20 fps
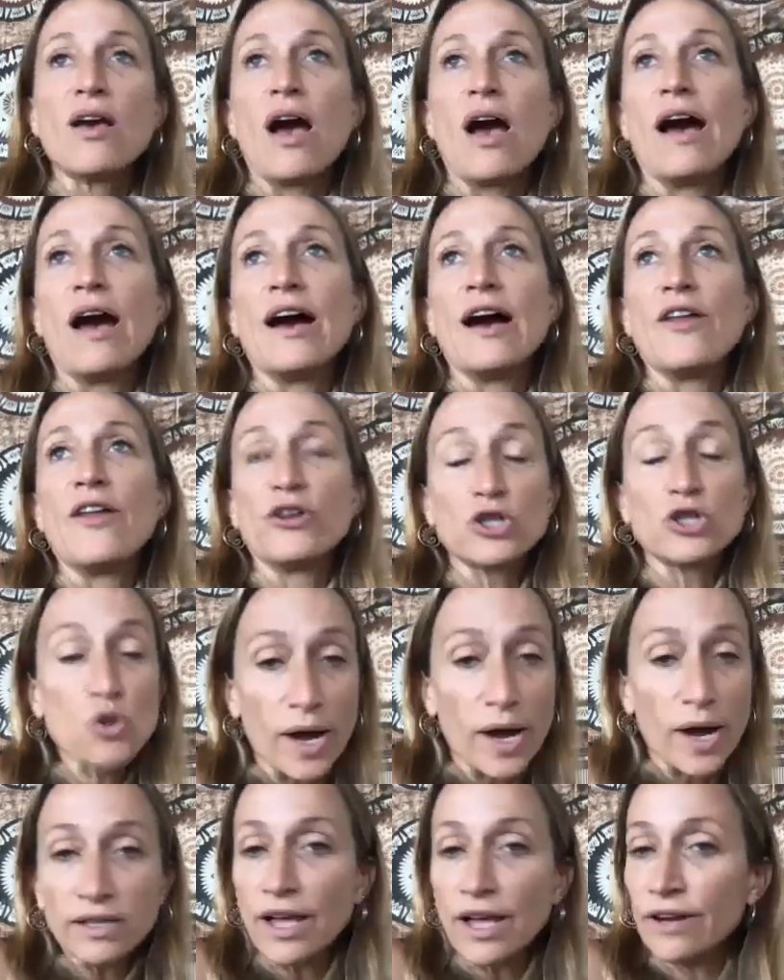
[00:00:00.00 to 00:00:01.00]
There's
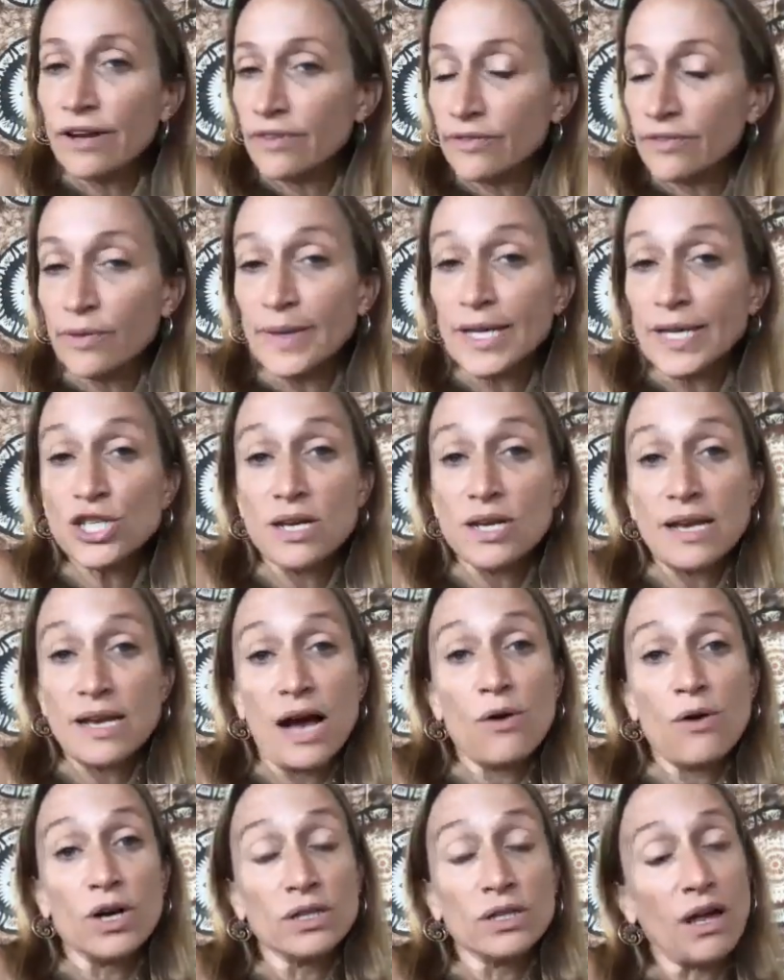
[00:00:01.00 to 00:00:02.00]
quite a lot of information
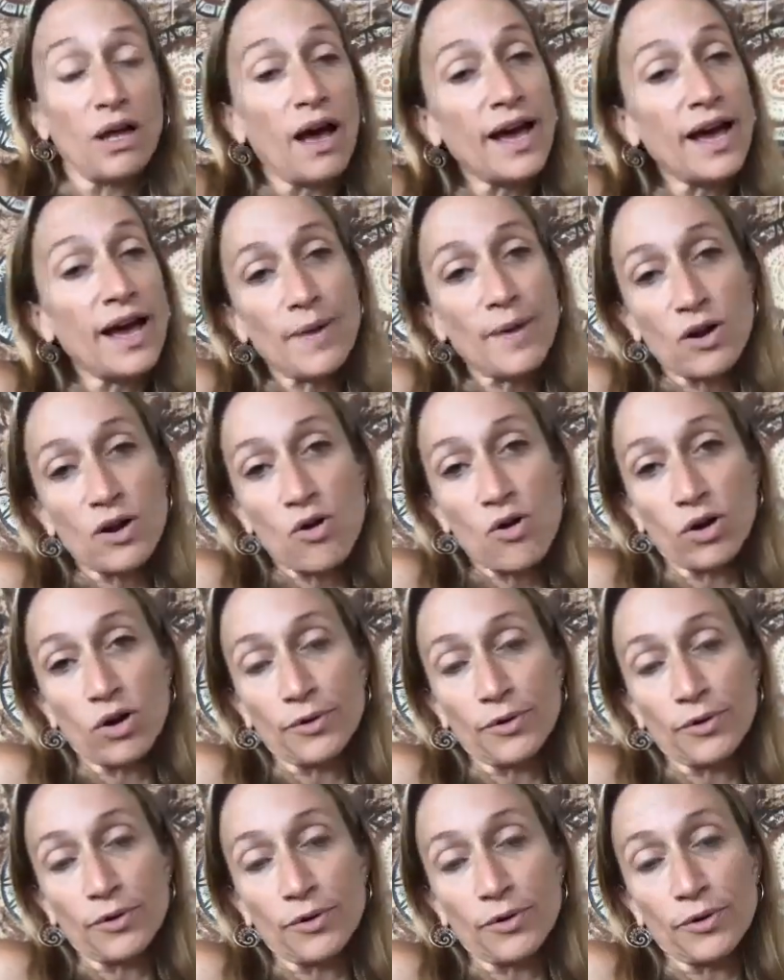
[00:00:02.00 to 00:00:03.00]
now online about
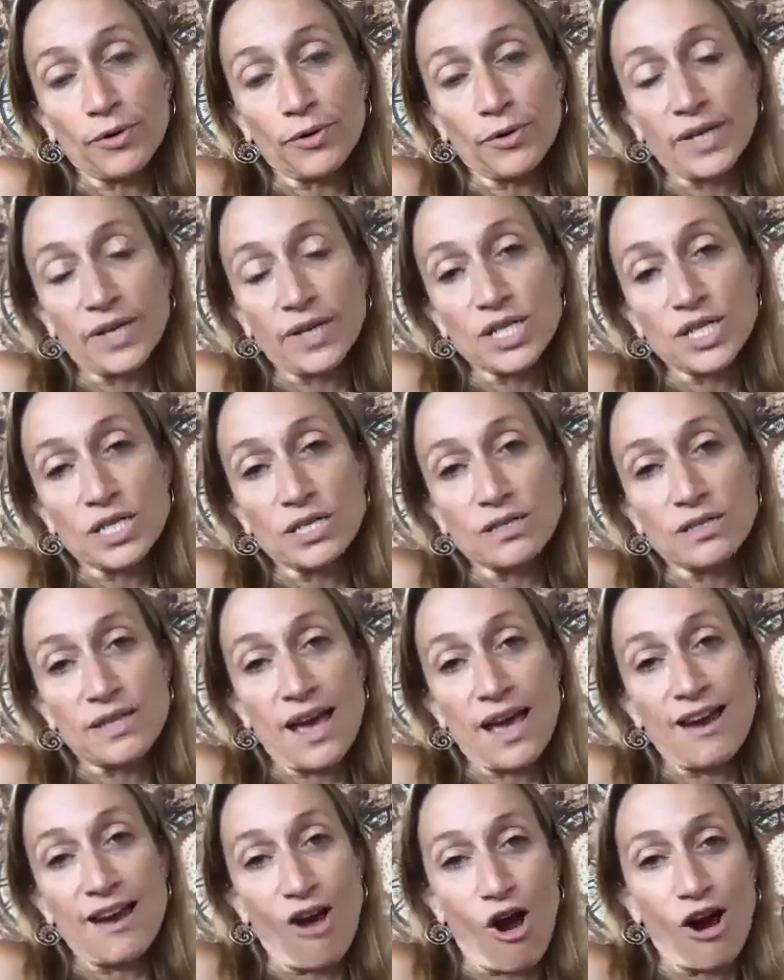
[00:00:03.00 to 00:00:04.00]
corporations that
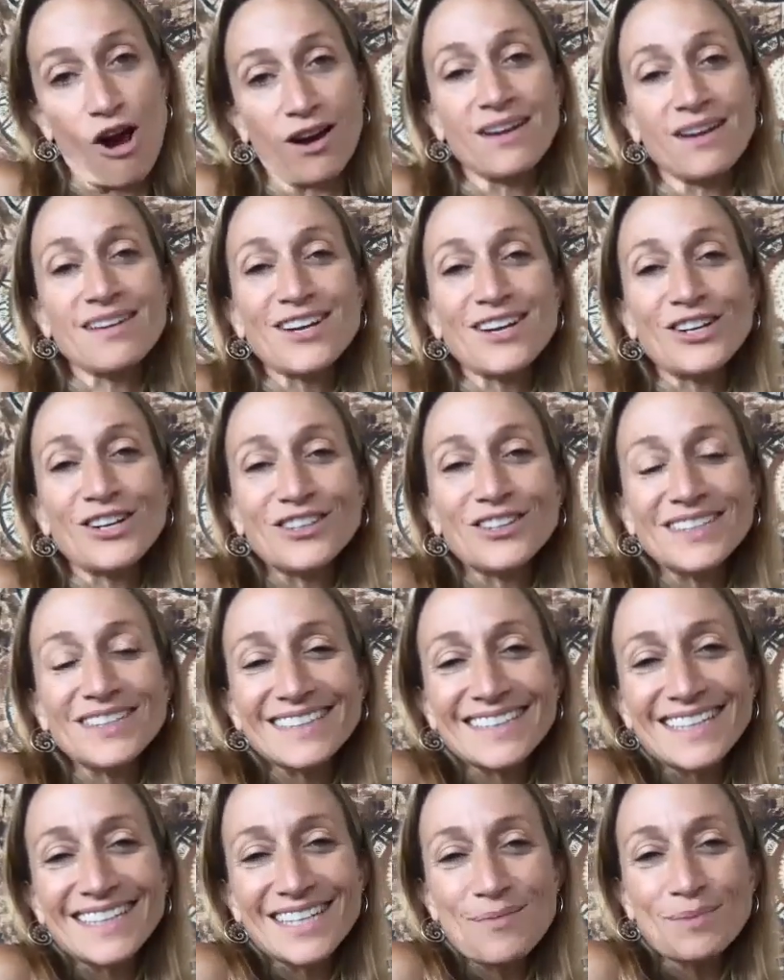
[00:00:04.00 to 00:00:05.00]
are
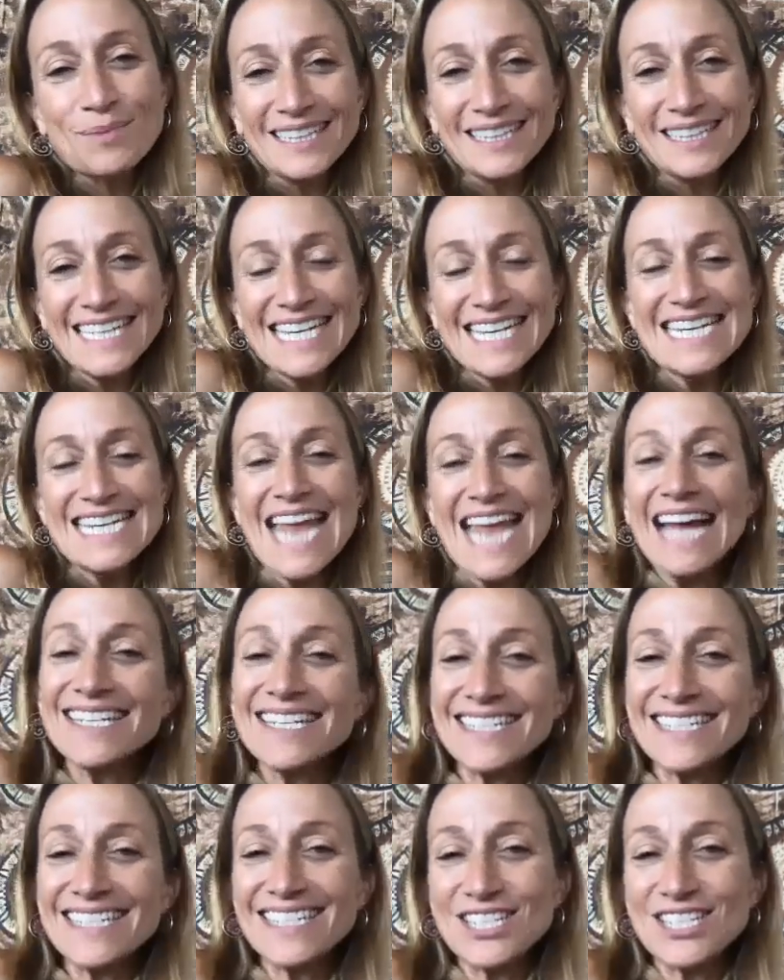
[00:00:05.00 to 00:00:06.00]
currently completely
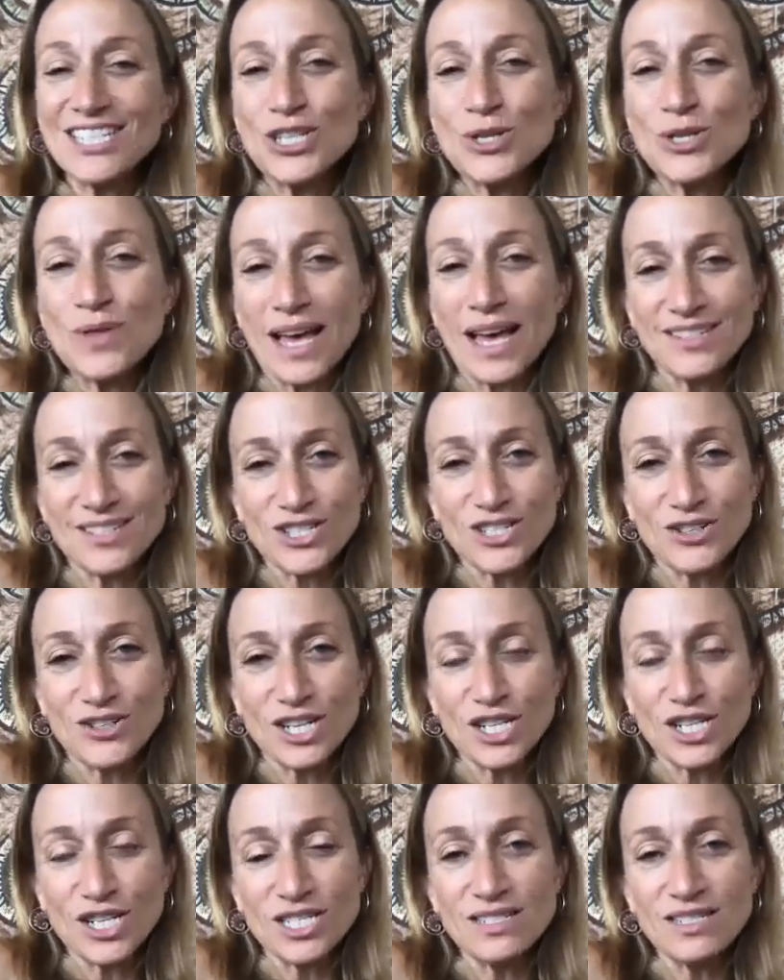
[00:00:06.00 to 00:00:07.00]
connected to that
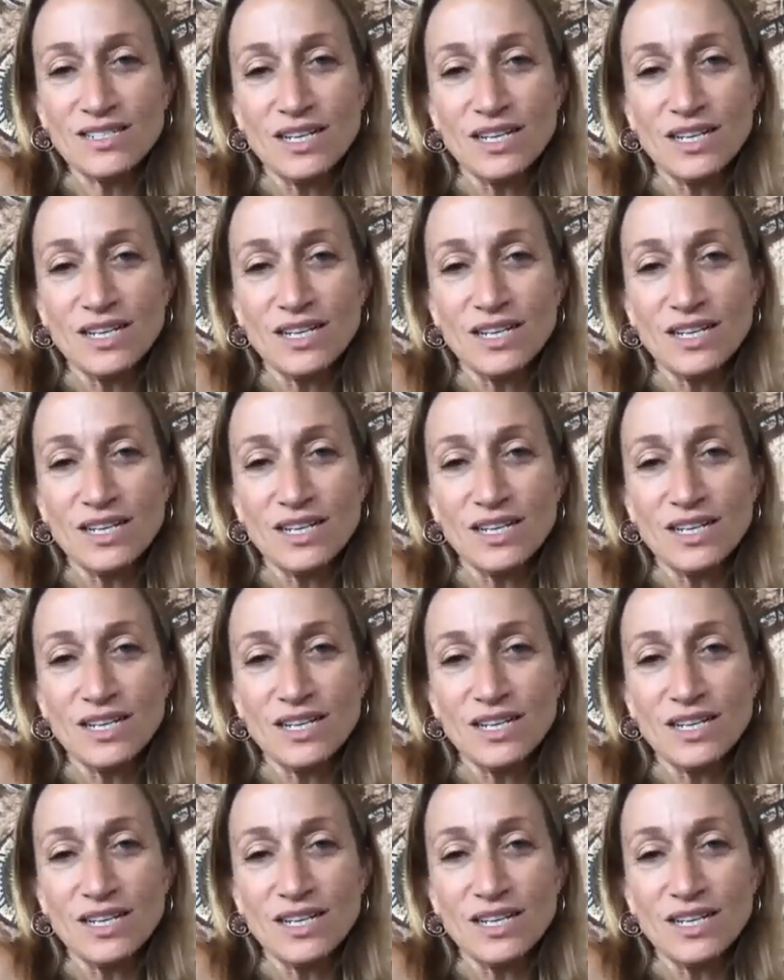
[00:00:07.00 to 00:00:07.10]
destruction,